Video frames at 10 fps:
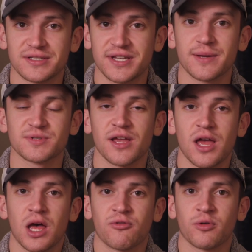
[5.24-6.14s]
tips
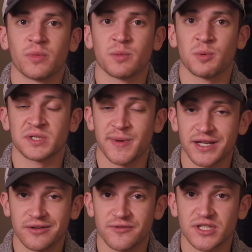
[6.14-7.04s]
from the
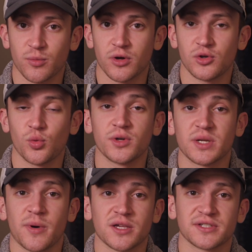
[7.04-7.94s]
perspective of someone who went to
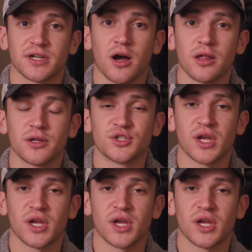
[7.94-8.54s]
Boston College